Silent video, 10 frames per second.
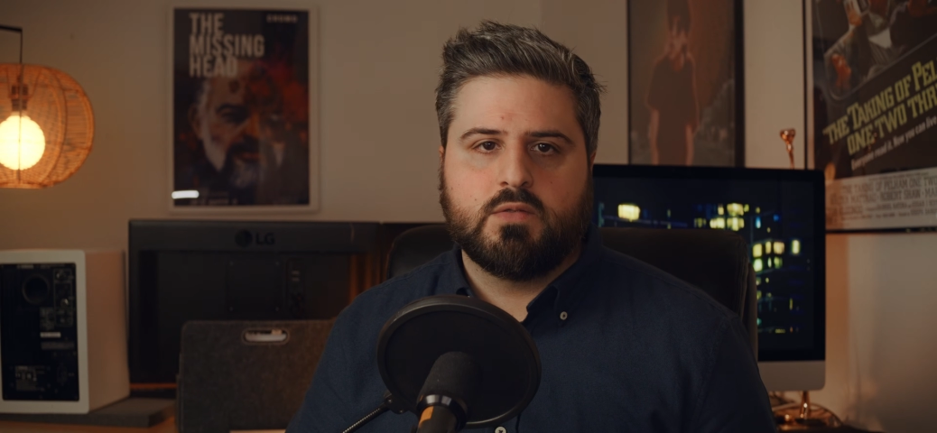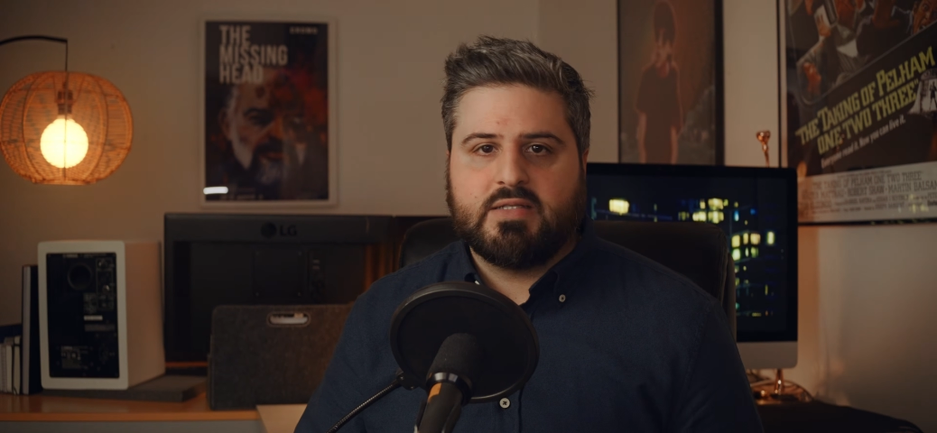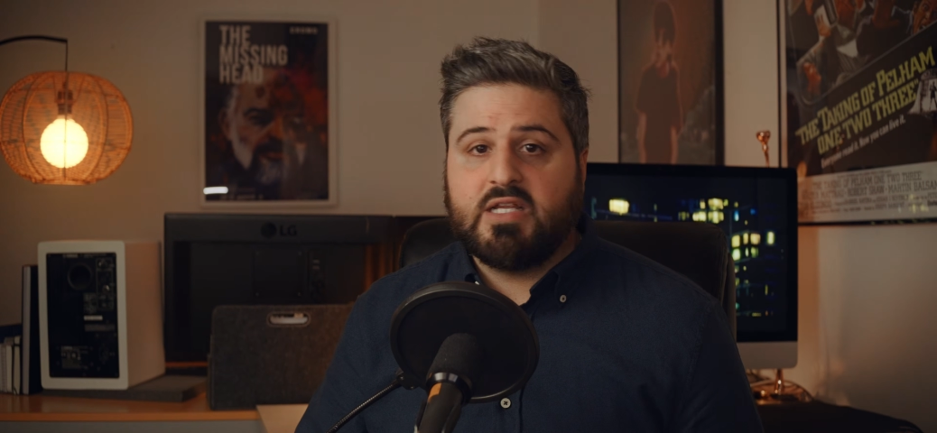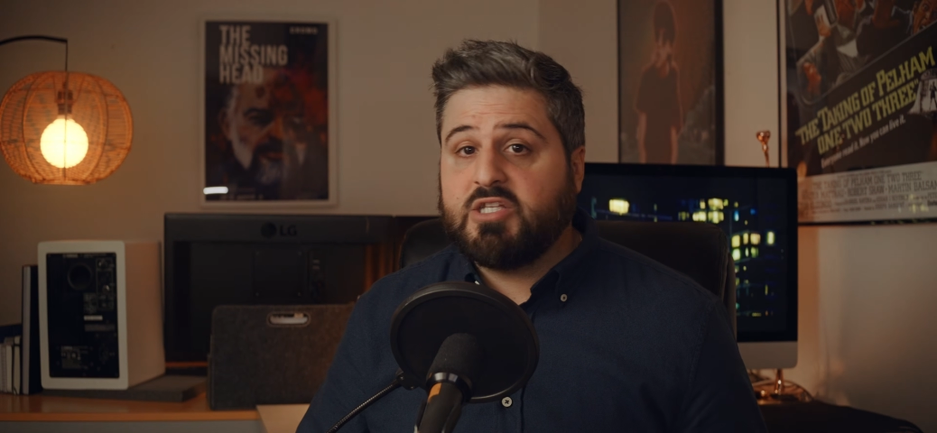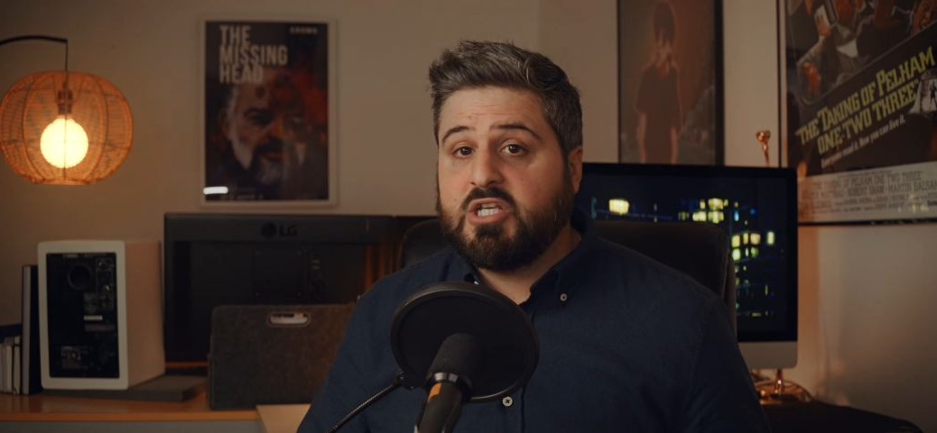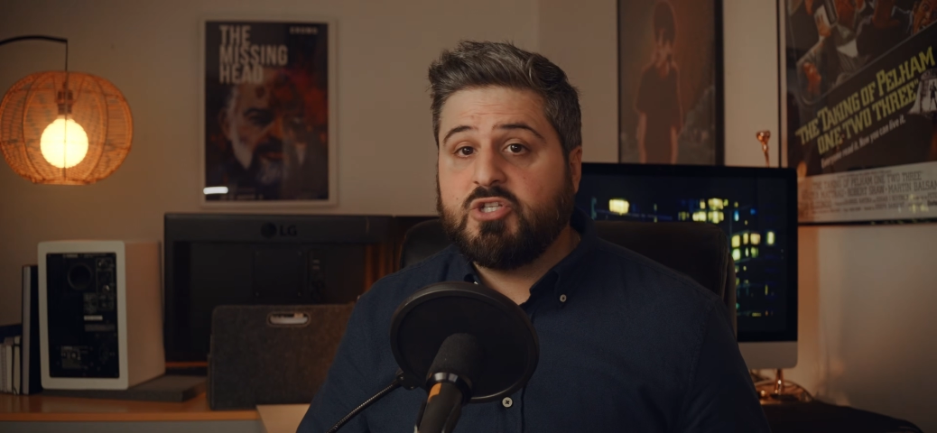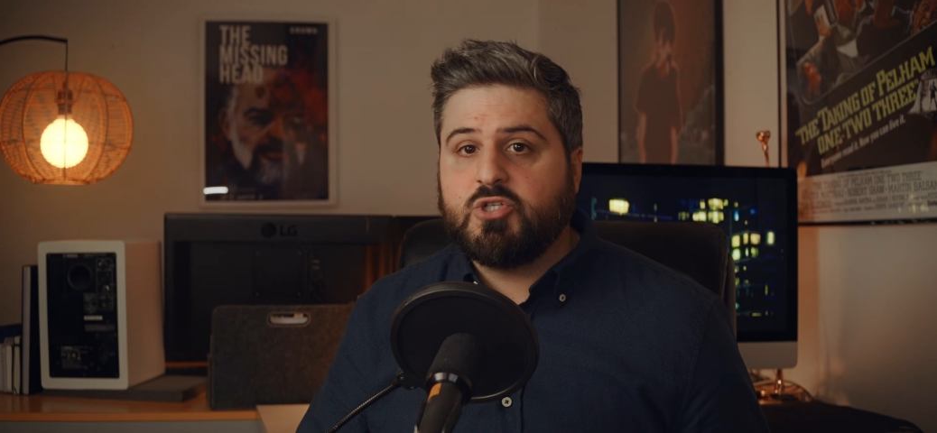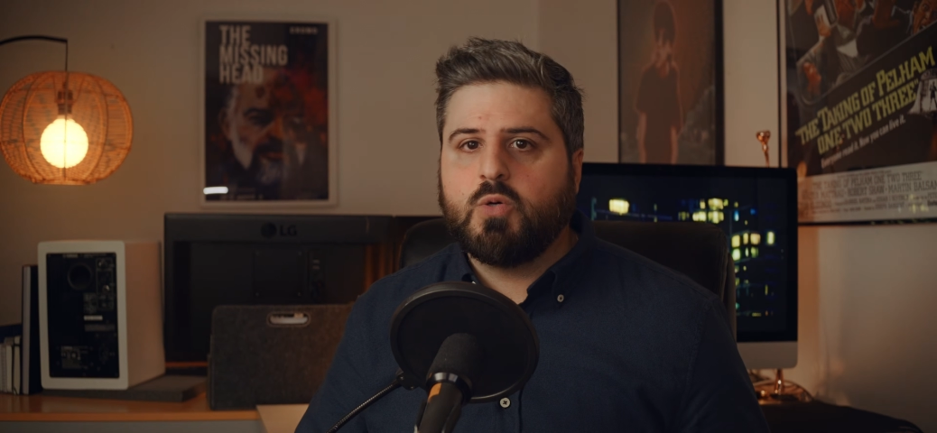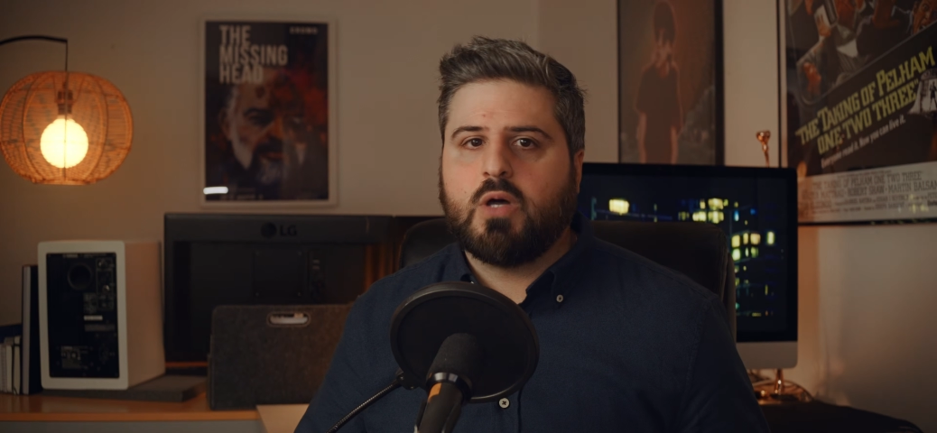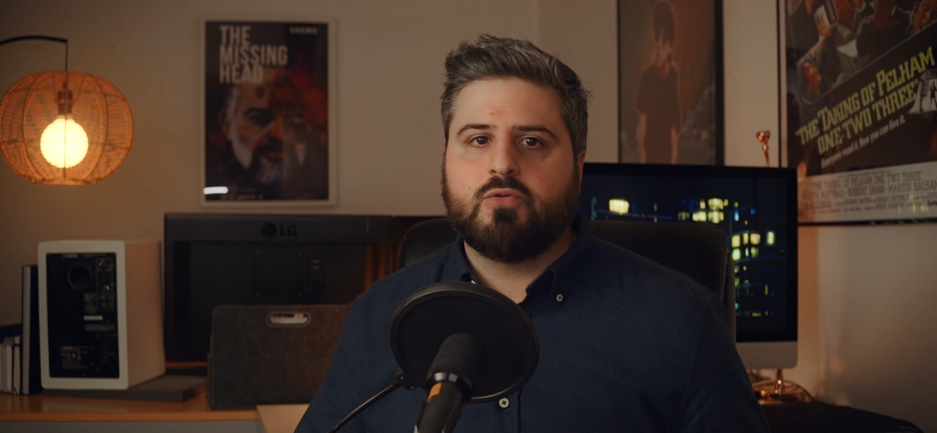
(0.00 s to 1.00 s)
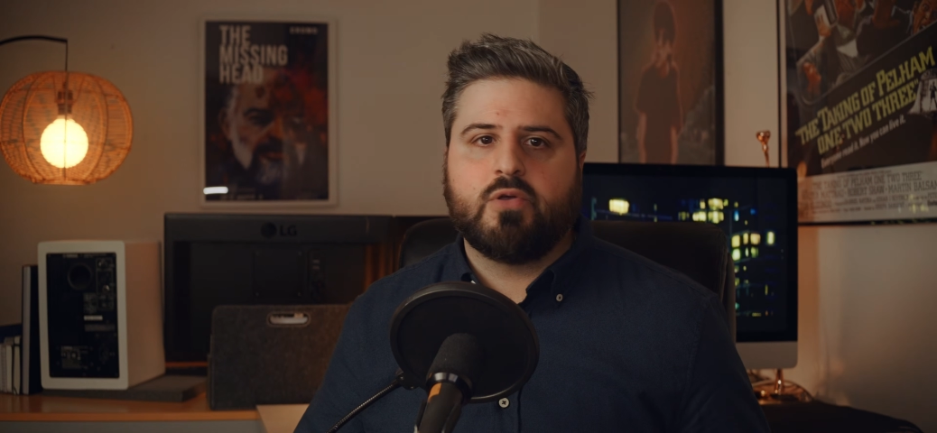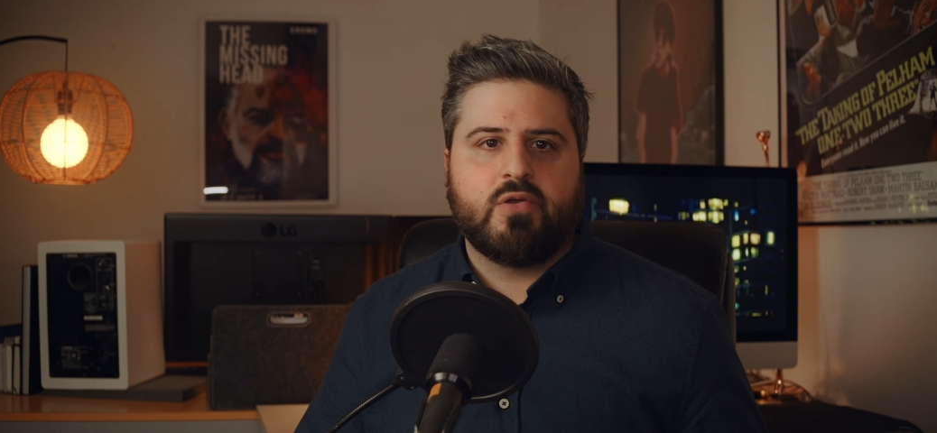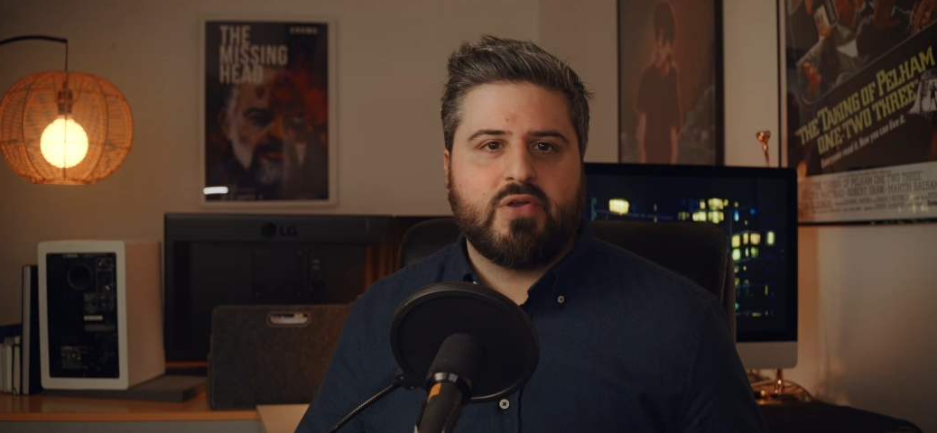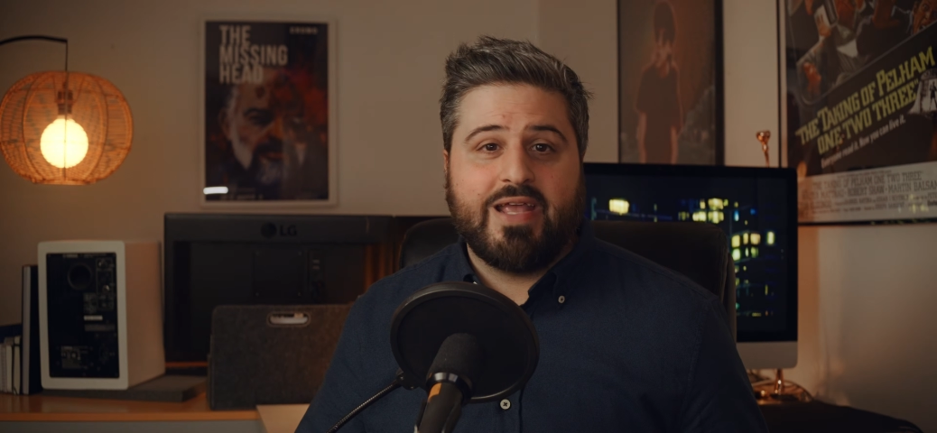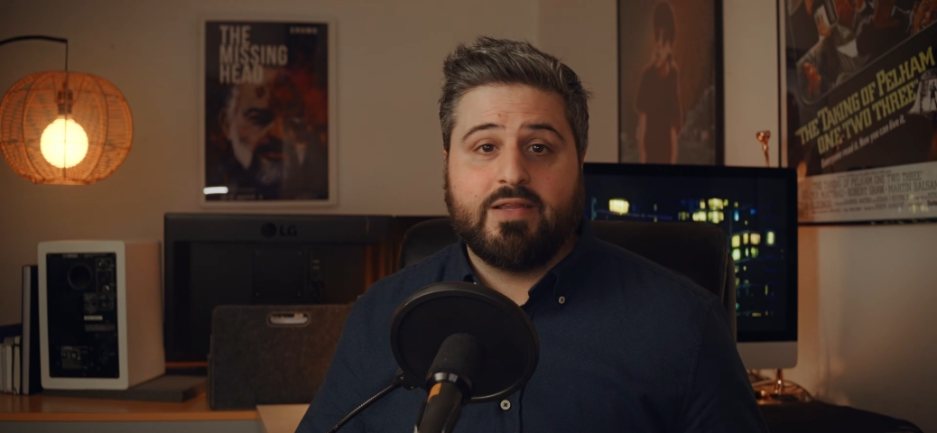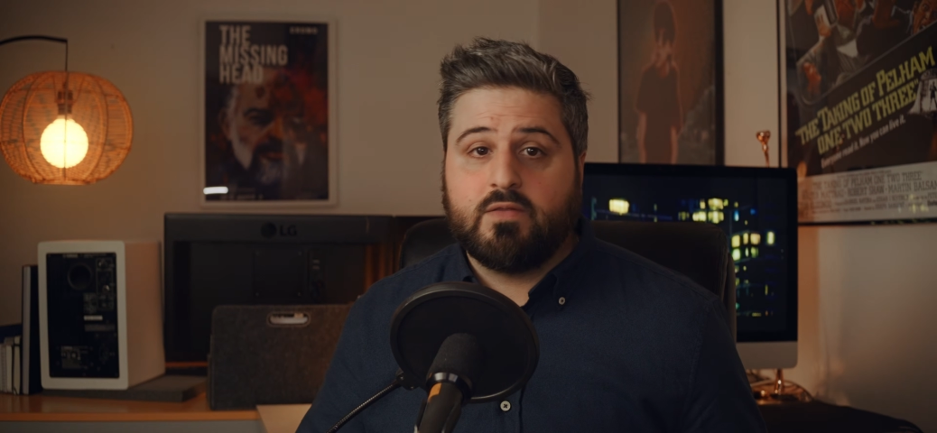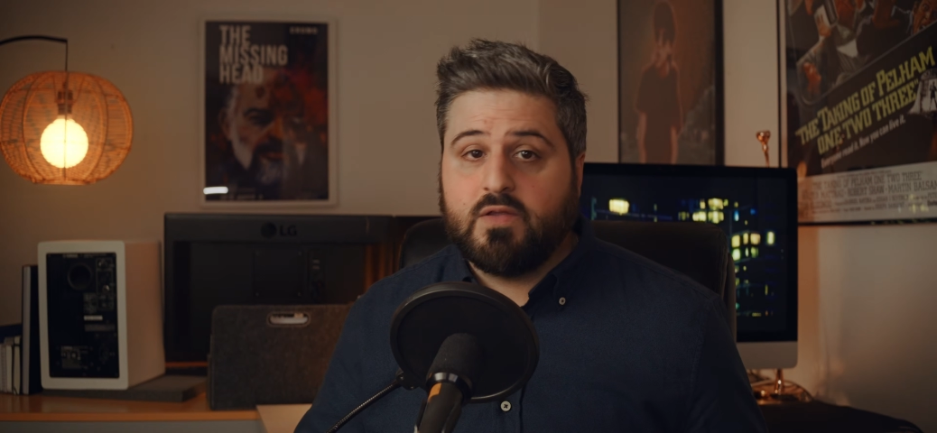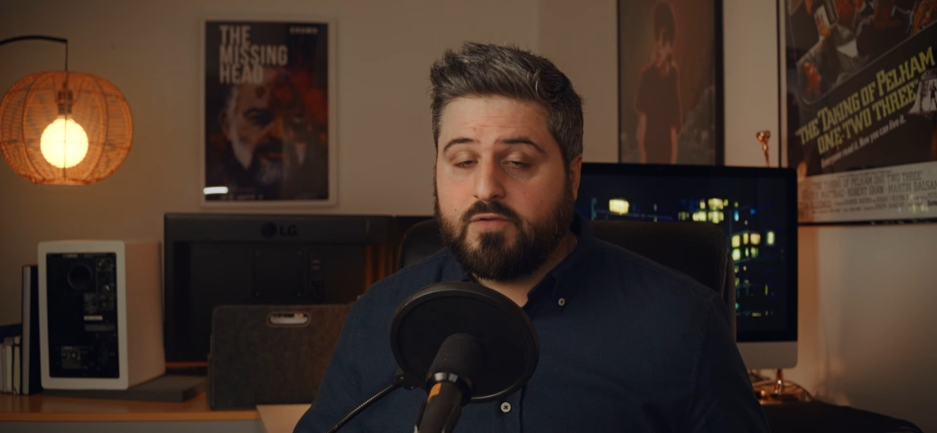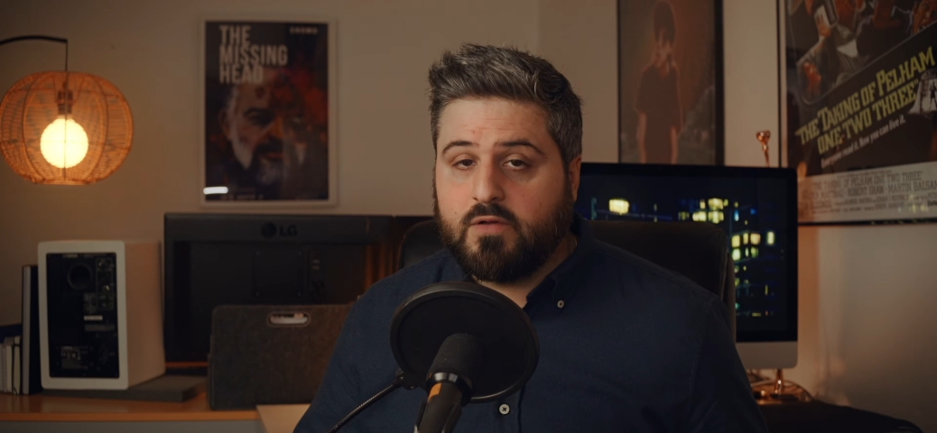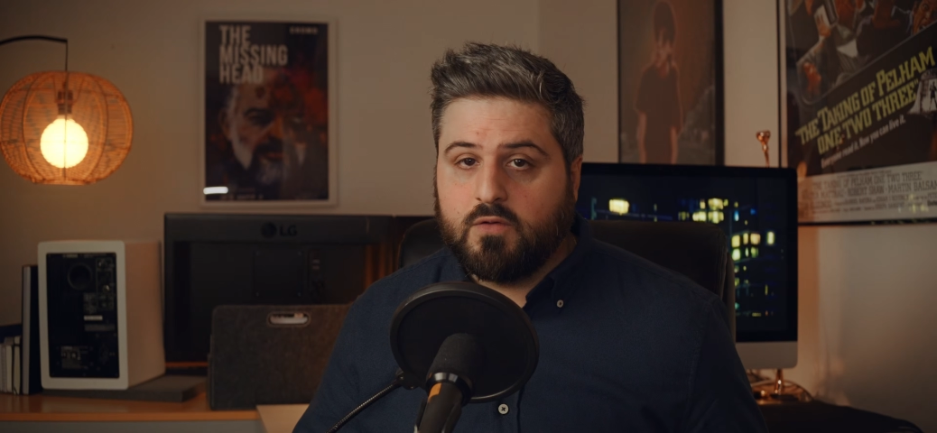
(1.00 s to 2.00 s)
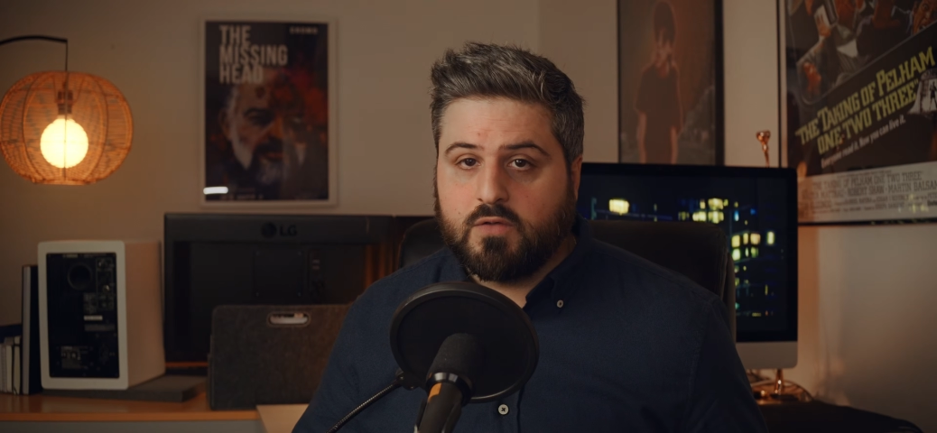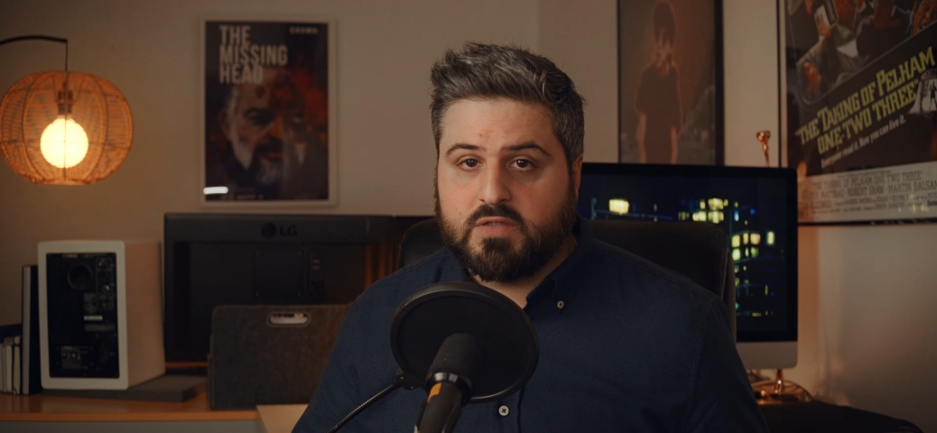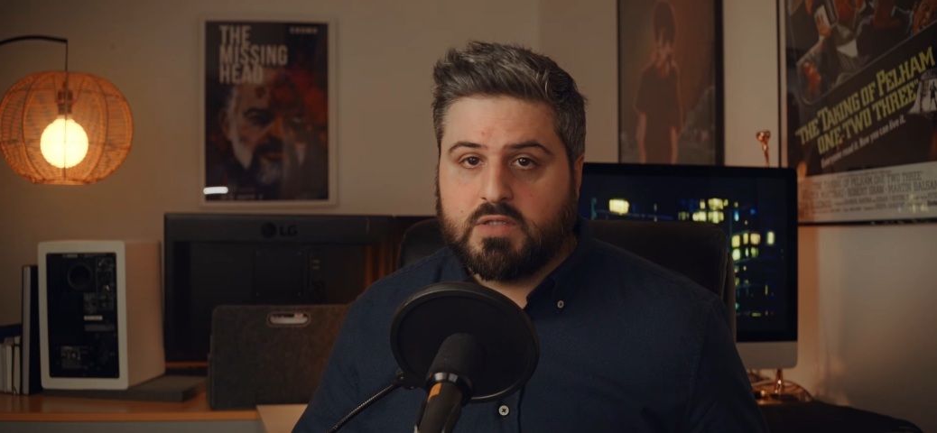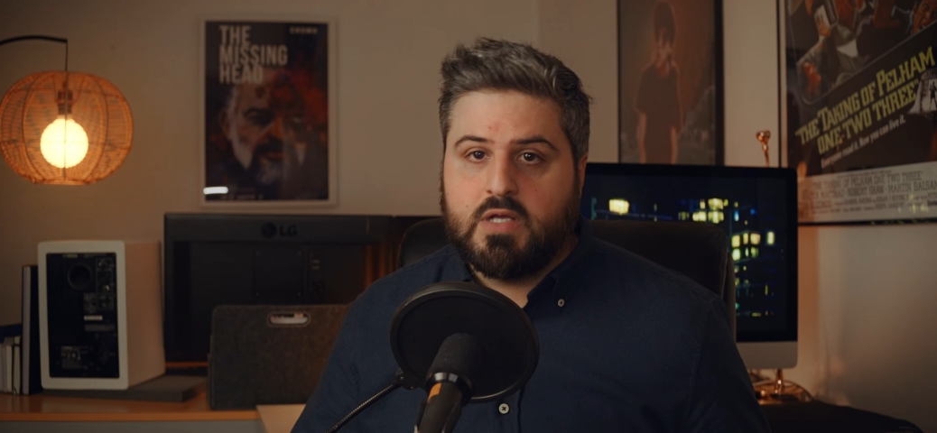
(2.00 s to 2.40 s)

They teach you how to create different looks,